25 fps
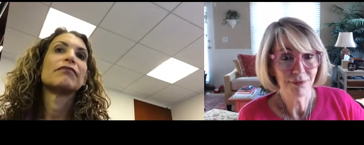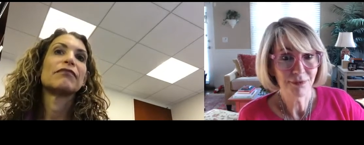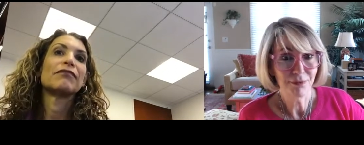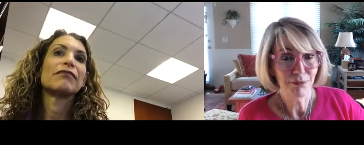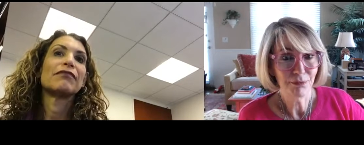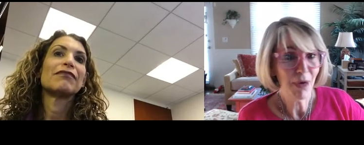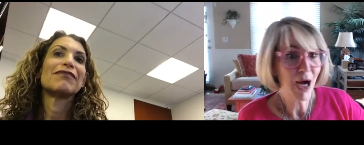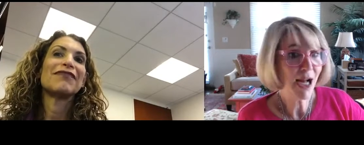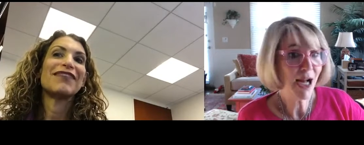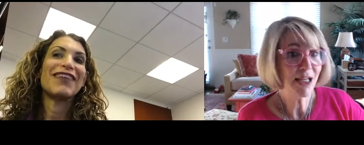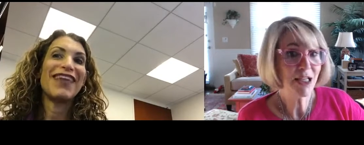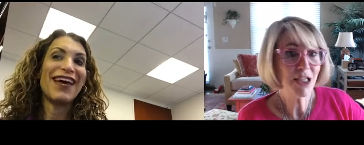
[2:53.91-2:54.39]

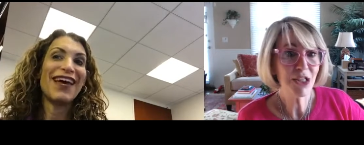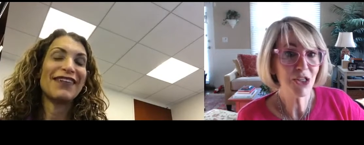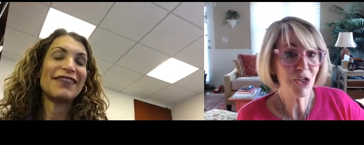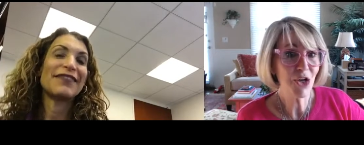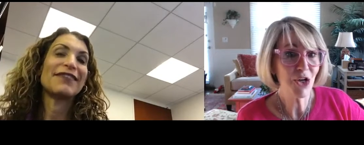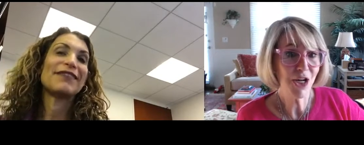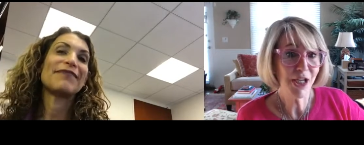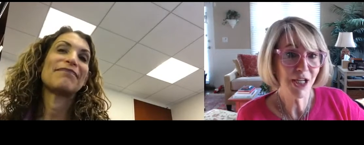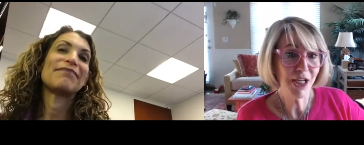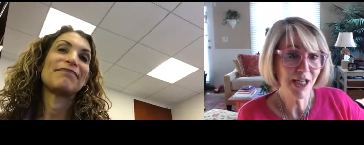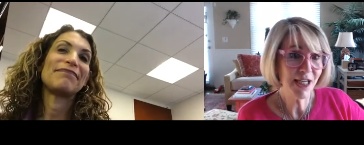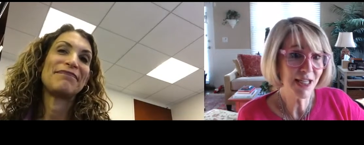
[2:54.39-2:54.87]
Speaker 1: Mine yes.
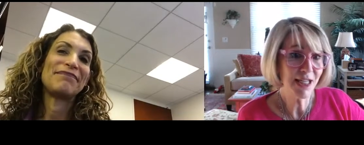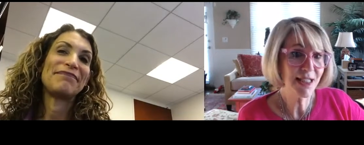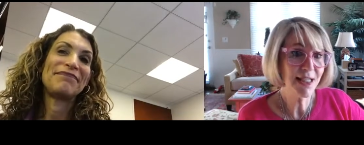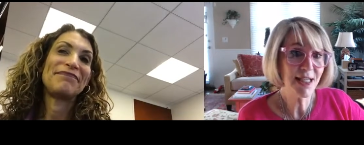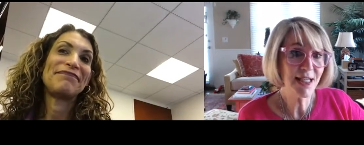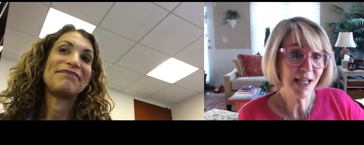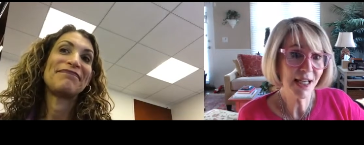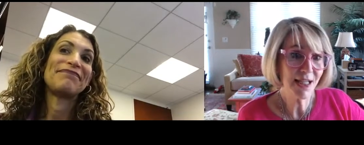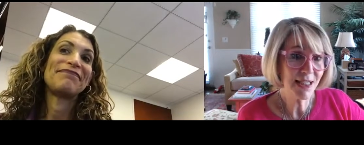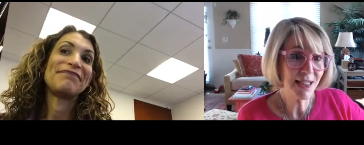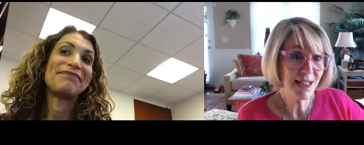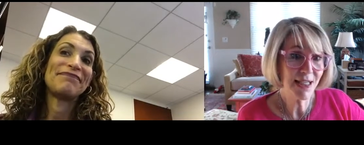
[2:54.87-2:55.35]
started at
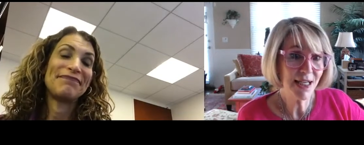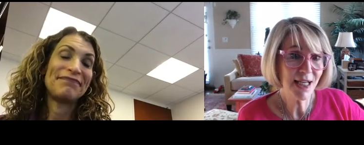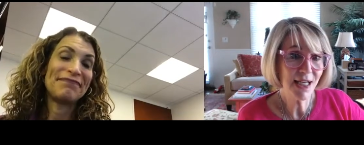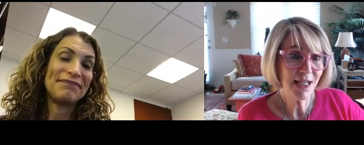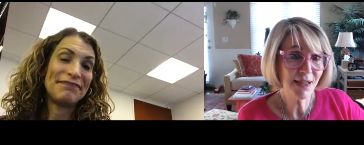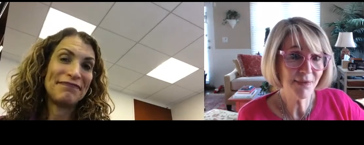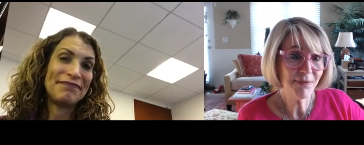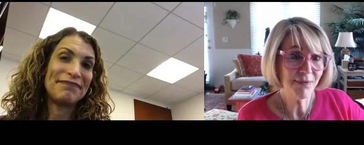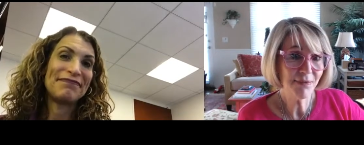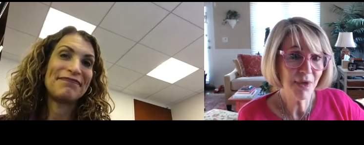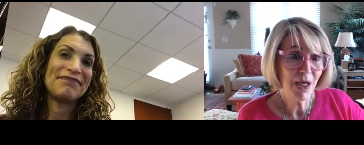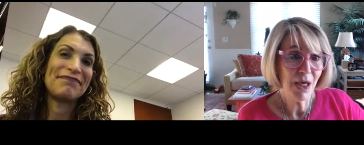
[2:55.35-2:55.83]

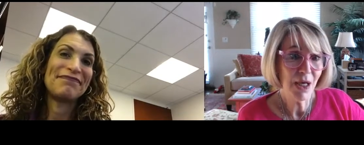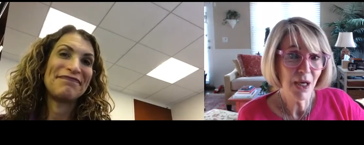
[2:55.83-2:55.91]
16.